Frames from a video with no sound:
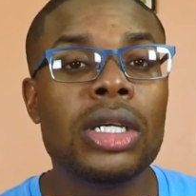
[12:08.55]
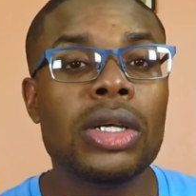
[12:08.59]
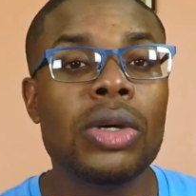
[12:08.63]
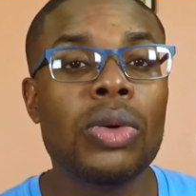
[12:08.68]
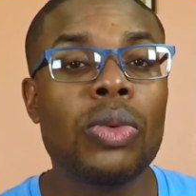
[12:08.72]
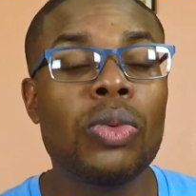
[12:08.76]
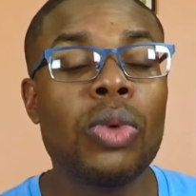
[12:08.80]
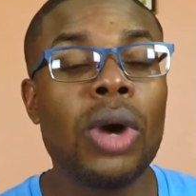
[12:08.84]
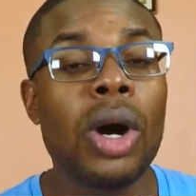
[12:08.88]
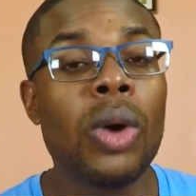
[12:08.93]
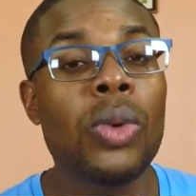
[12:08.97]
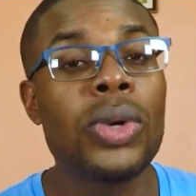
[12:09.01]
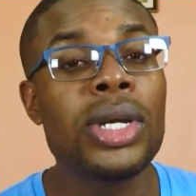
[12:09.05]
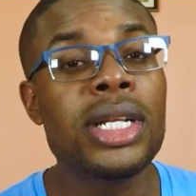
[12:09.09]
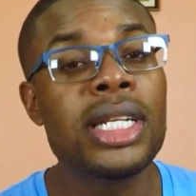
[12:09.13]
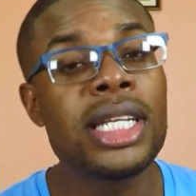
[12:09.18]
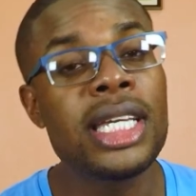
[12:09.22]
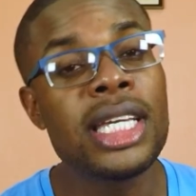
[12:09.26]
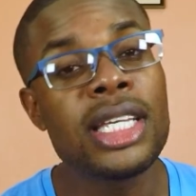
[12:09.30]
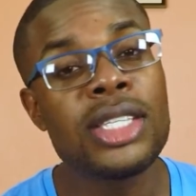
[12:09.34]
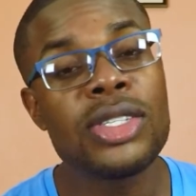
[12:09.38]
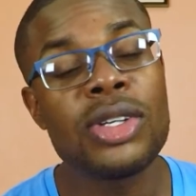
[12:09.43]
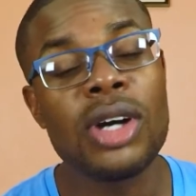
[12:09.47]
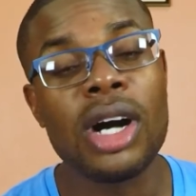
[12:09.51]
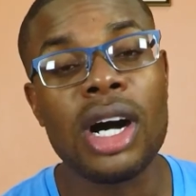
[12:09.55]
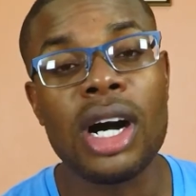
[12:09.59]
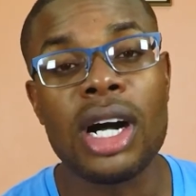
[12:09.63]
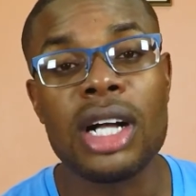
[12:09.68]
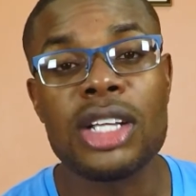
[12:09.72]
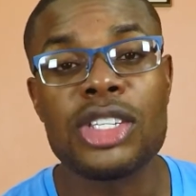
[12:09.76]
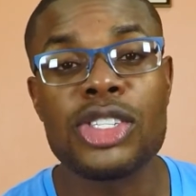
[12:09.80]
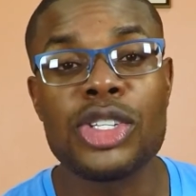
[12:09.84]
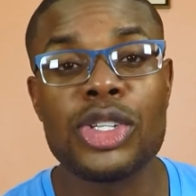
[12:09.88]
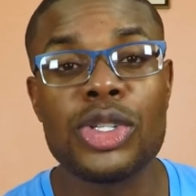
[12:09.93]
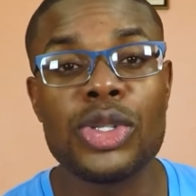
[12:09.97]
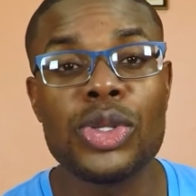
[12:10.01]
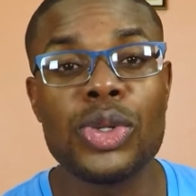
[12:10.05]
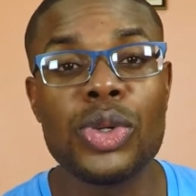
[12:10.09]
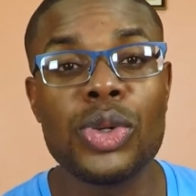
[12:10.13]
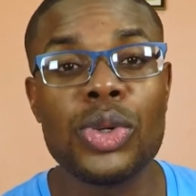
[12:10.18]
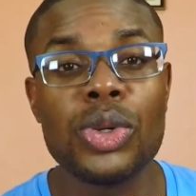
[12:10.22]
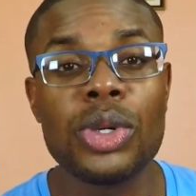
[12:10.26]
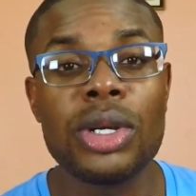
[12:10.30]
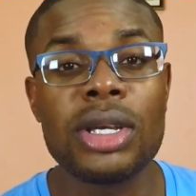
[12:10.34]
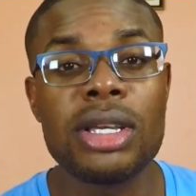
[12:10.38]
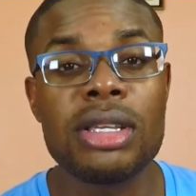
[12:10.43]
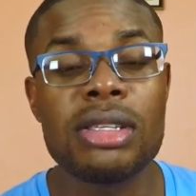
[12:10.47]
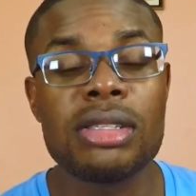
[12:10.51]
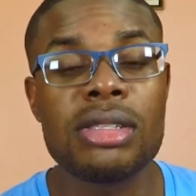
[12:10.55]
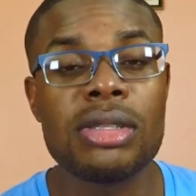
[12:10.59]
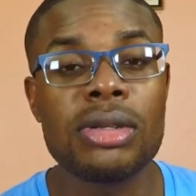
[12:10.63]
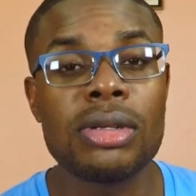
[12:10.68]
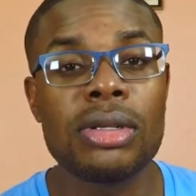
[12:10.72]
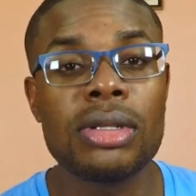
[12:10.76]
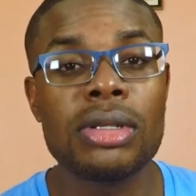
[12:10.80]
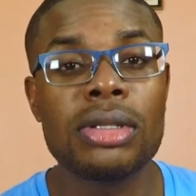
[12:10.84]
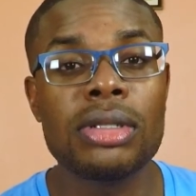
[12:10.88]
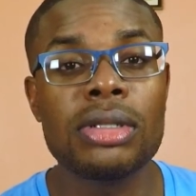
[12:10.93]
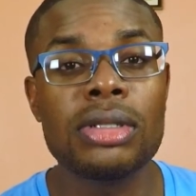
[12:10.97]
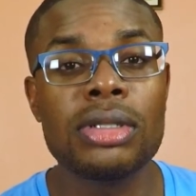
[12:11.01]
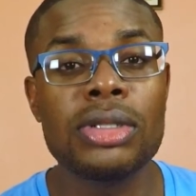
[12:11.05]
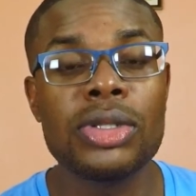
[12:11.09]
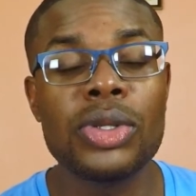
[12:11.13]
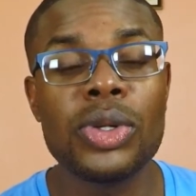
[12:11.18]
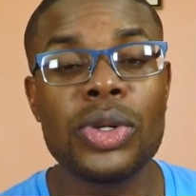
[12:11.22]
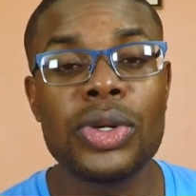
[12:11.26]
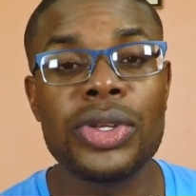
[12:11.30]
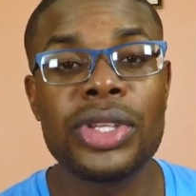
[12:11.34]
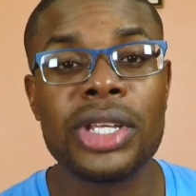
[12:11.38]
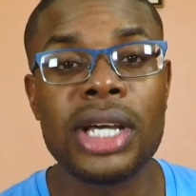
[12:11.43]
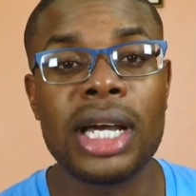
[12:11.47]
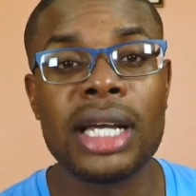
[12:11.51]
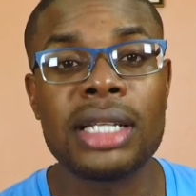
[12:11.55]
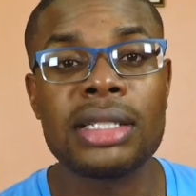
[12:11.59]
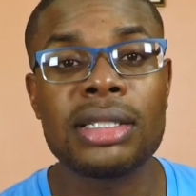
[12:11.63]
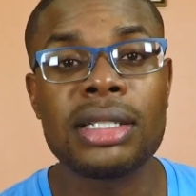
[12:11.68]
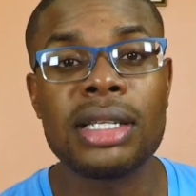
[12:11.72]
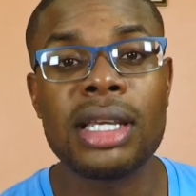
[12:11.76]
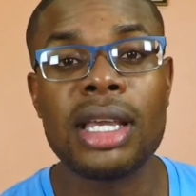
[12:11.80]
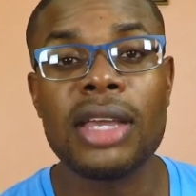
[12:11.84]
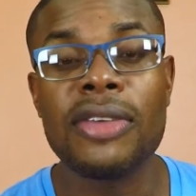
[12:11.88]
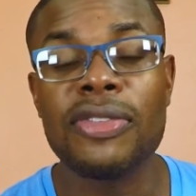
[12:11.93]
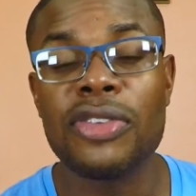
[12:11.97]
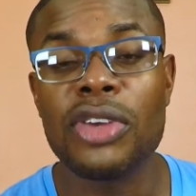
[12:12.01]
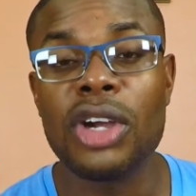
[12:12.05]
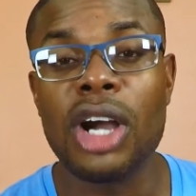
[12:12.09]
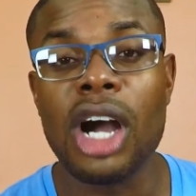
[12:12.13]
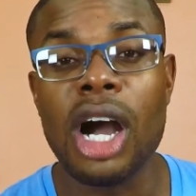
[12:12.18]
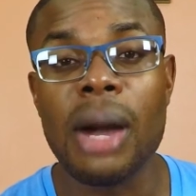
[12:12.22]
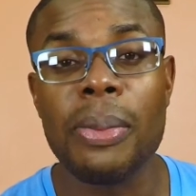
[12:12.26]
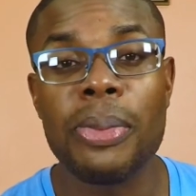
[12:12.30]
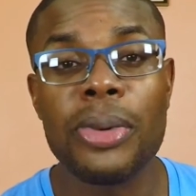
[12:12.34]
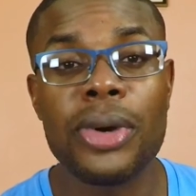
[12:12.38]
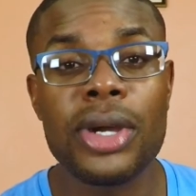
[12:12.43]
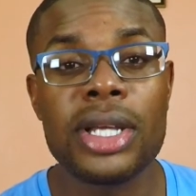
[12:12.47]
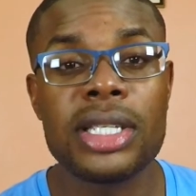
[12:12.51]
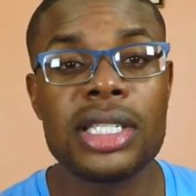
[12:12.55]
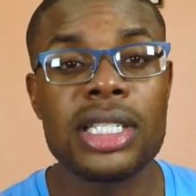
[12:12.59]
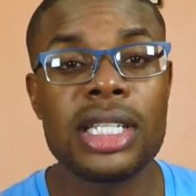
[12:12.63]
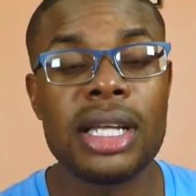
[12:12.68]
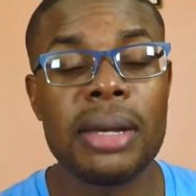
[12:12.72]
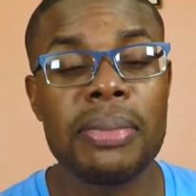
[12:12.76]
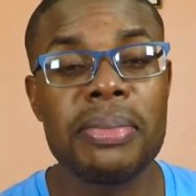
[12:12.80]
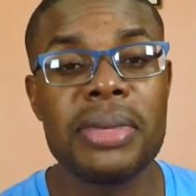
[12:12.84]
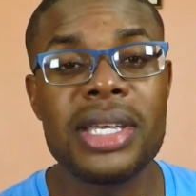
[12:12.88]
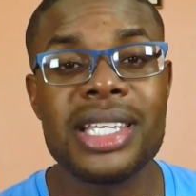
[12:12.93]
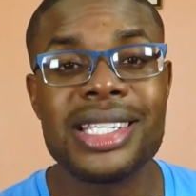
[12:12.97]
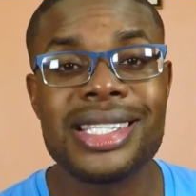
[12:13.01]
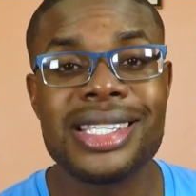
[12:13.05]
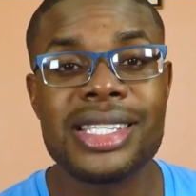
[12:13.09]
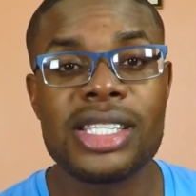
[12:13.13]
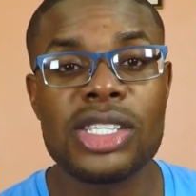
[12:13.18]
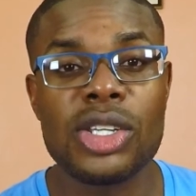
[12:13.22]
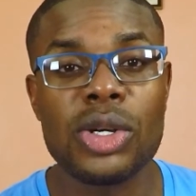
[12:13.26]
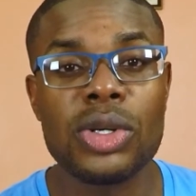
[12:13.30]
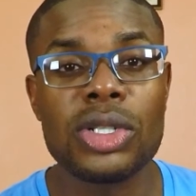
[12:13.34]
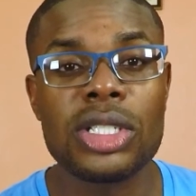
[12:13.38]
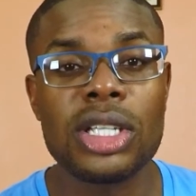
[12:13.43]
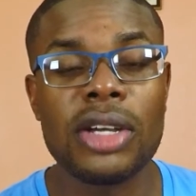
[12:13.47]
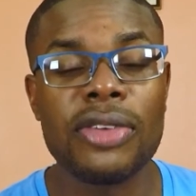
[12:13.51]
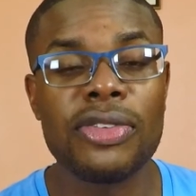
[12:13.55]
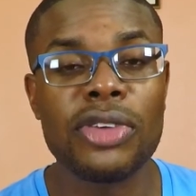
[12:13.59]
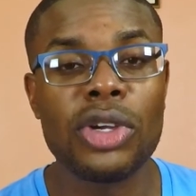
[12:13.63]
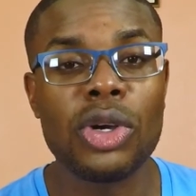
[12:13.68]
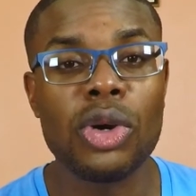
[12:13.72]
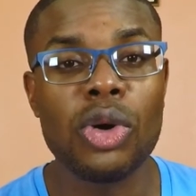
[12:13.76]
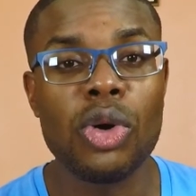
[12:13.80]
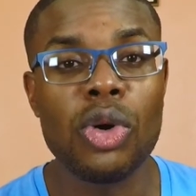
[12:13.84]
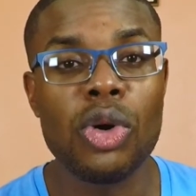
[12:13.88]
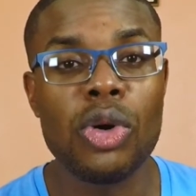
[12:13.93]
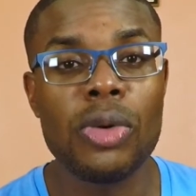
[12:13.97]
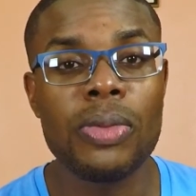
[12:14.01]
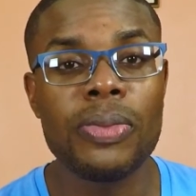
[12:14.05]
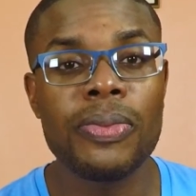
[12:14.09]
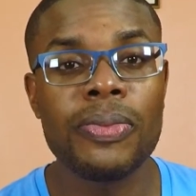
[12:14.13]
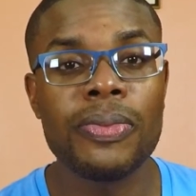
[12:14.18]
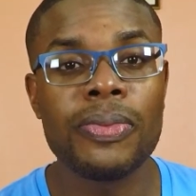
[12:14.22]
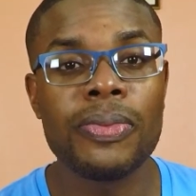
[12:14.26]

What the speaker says: What we need to also do is to know that if you're operating a business out of your home,